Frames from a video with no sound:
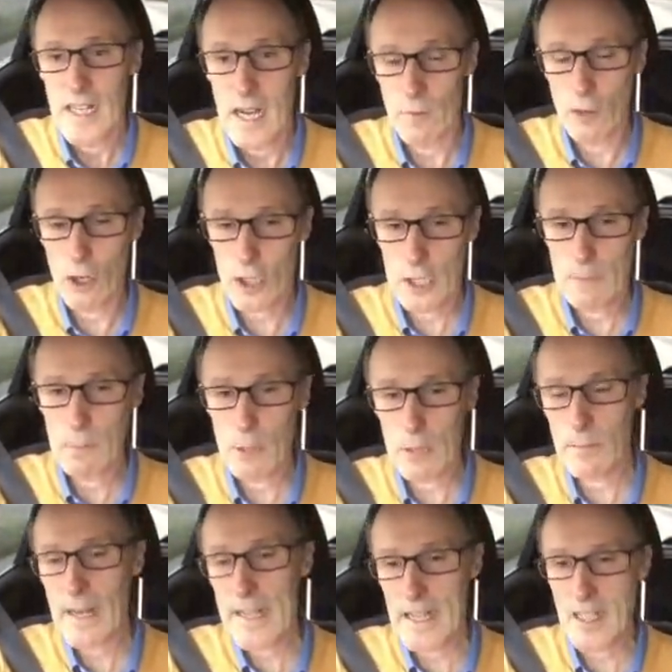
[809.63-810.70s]
I'm not going to pull
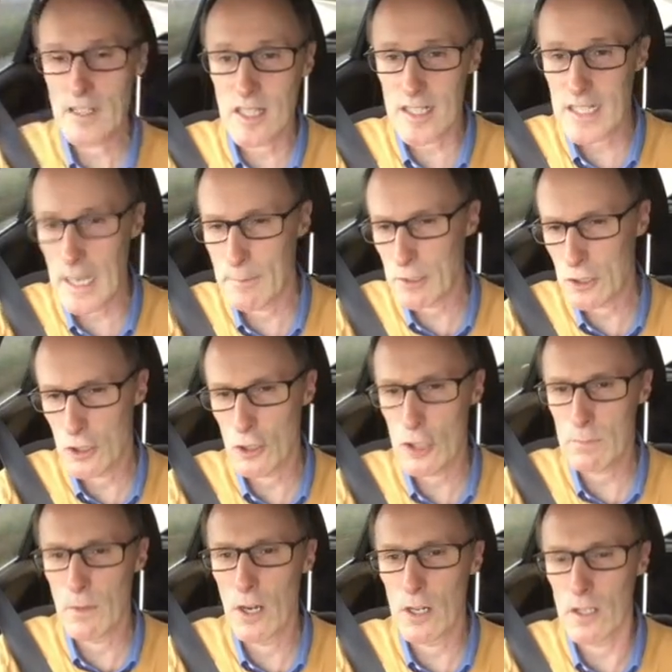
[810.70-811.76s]
back into that gap, it's too
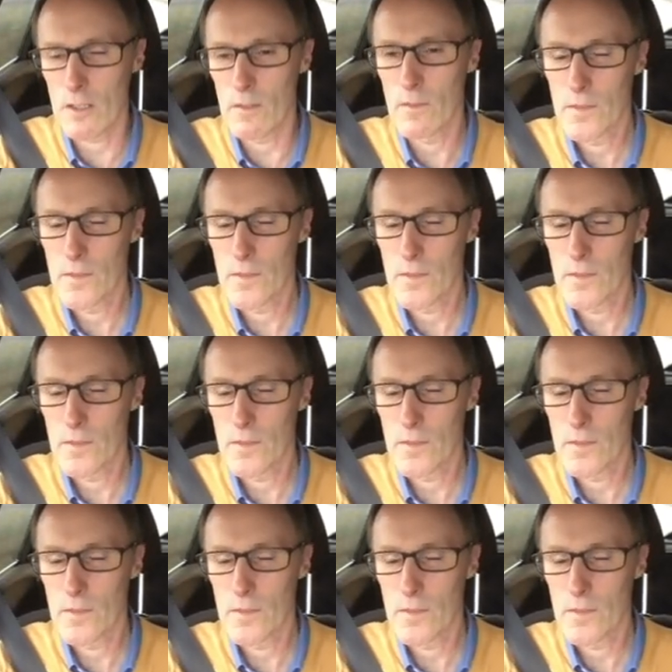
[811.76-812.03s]
small.